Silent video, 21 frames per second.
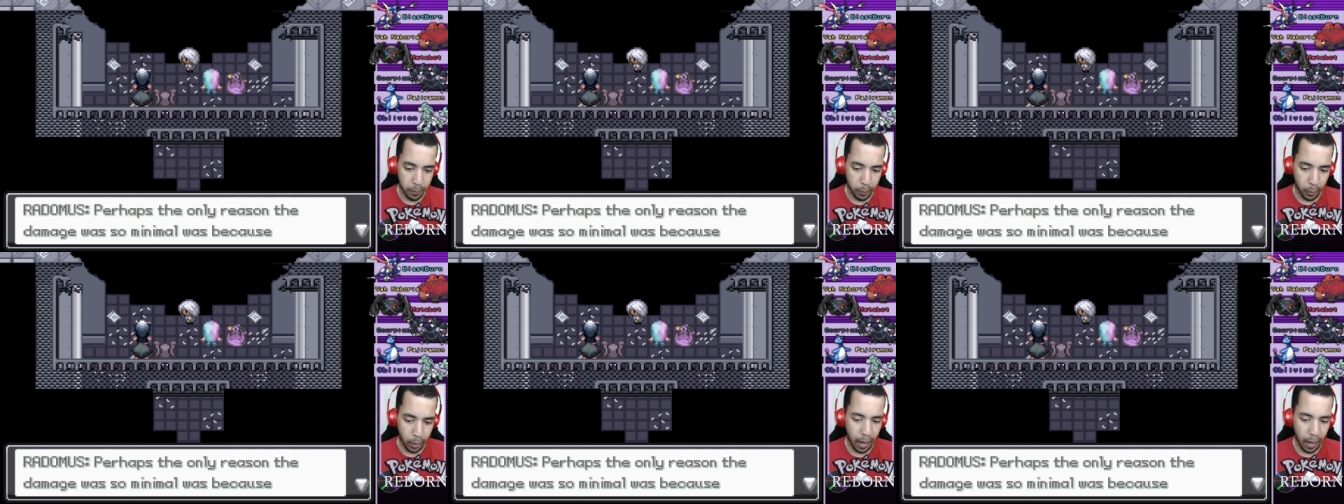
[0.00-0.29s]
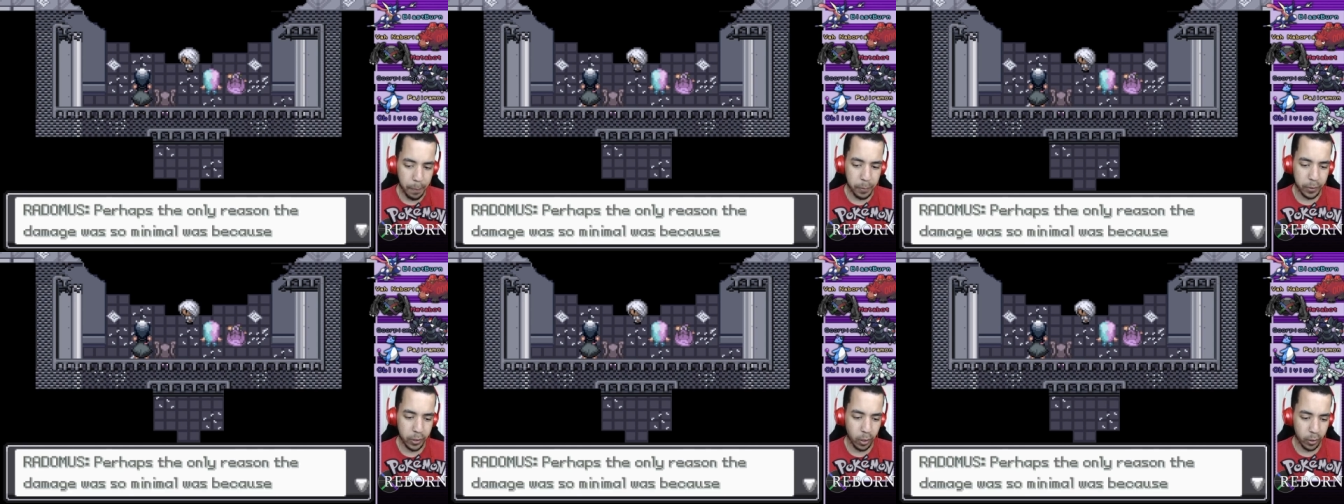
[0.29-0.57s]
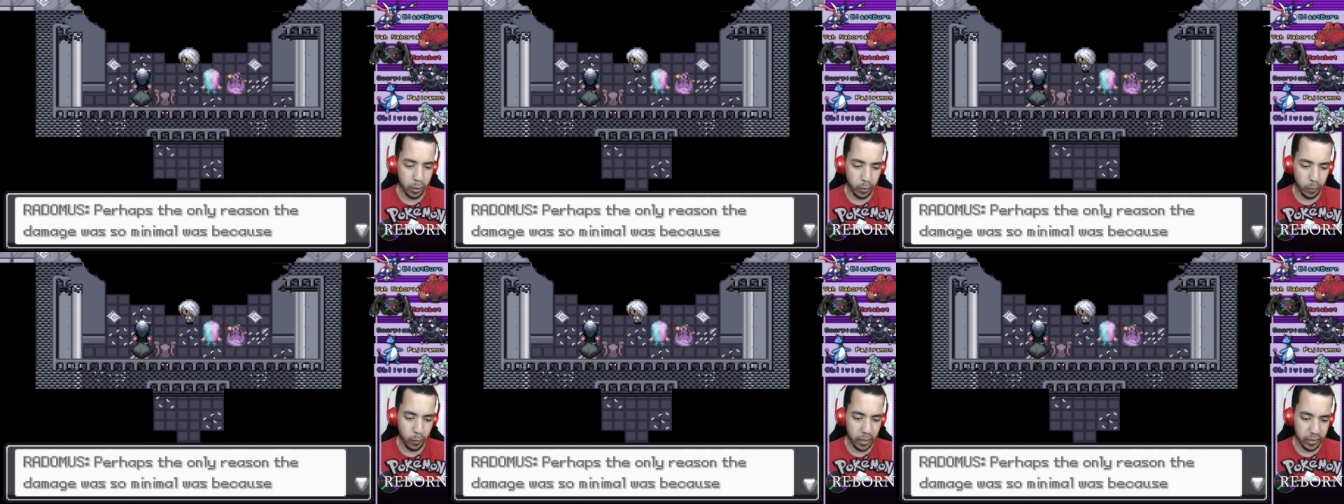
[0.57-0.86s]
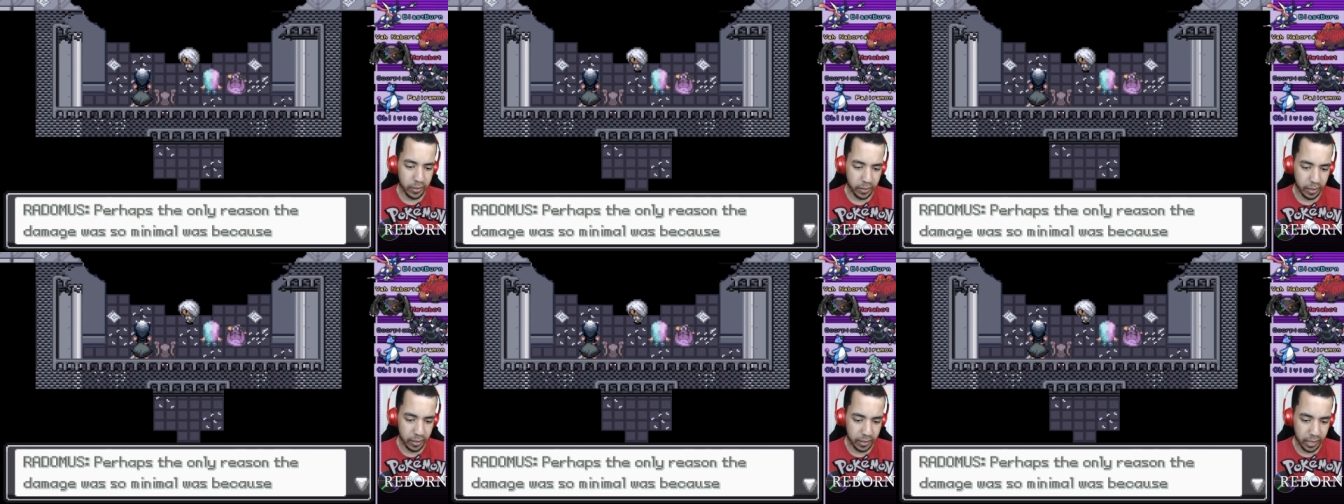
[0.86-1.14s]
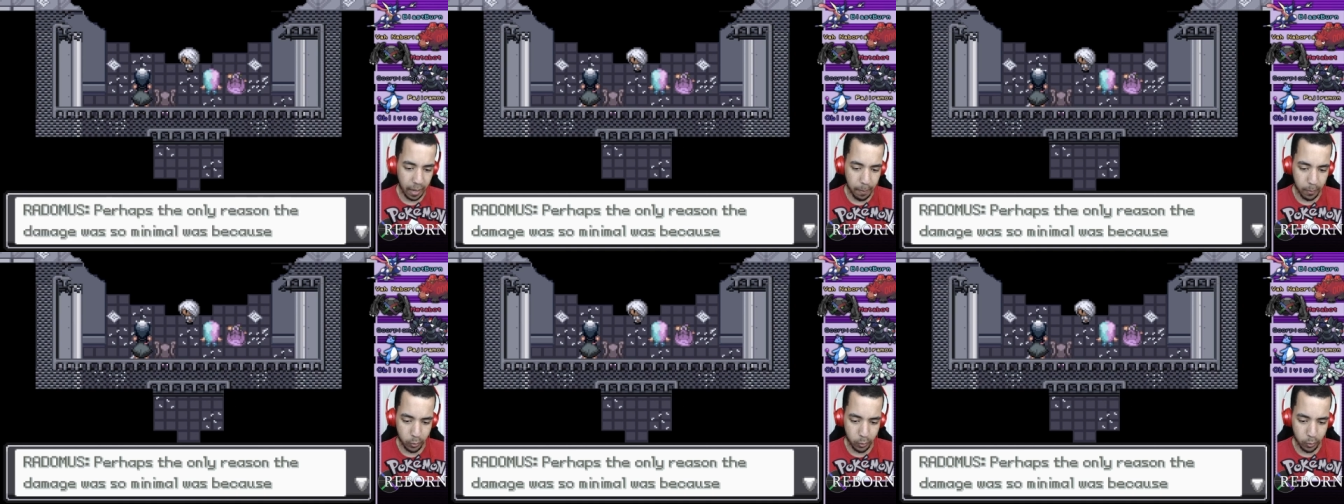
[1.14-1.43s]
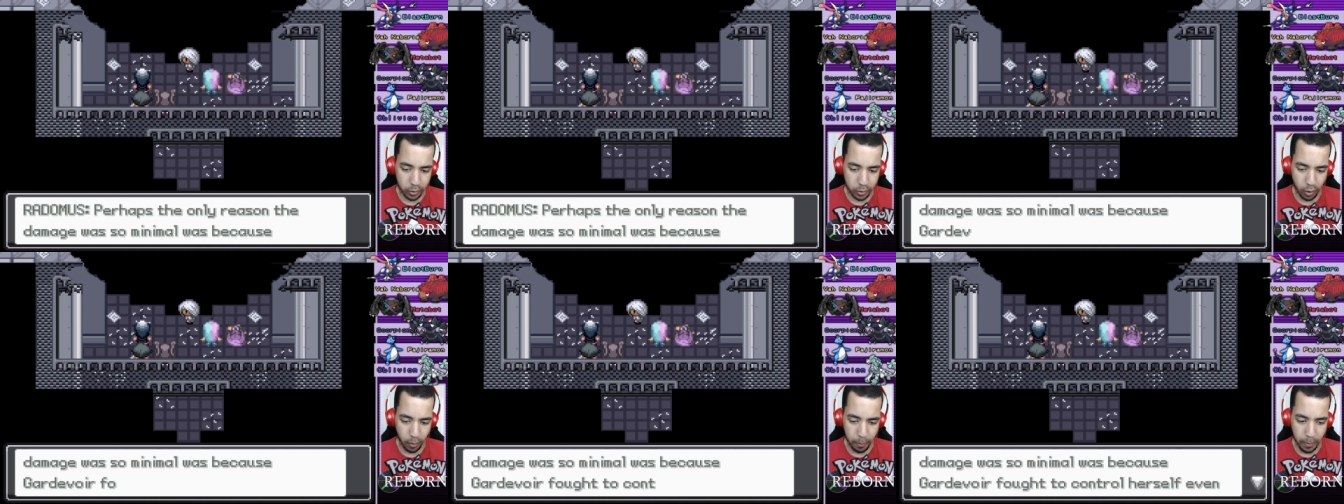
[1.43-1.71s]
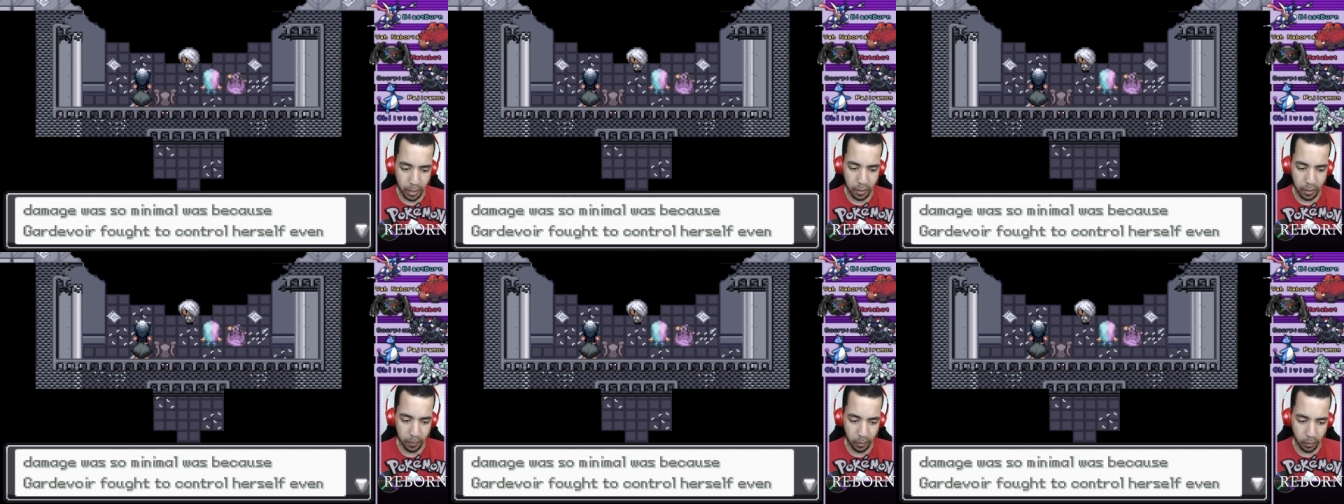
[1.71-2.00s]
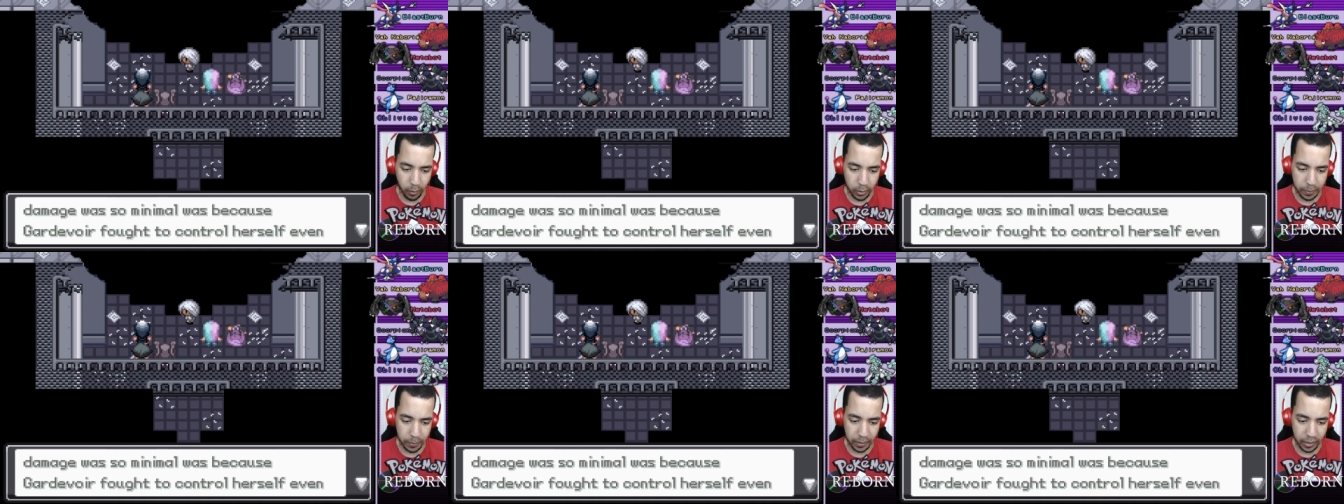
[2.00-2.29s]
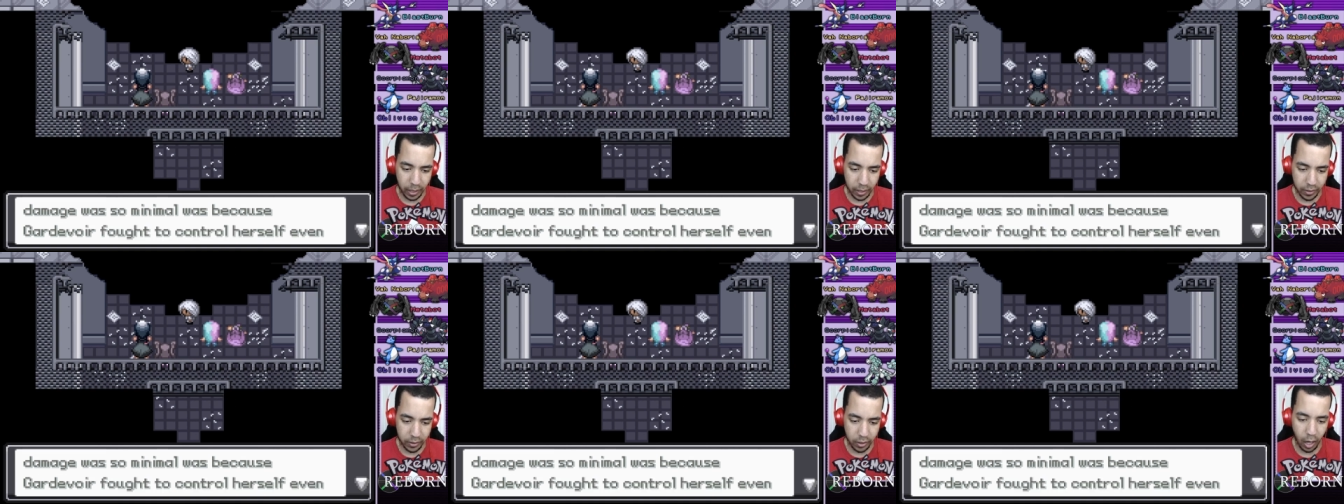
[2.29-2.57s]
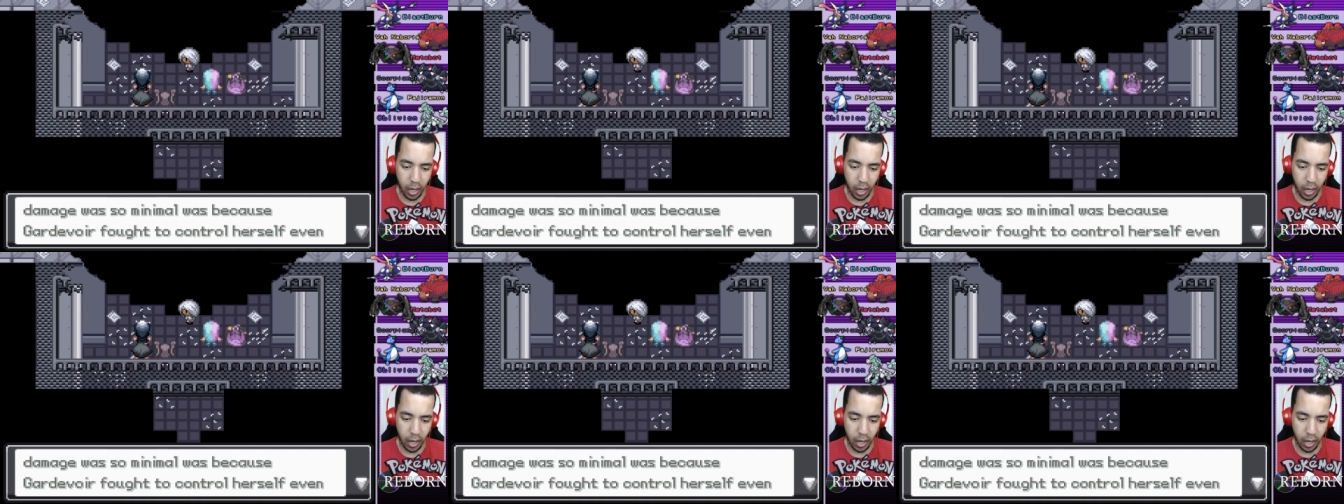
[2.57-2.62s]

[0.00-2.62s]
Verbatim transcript: Perhaps the only reason the damage was so minimal was because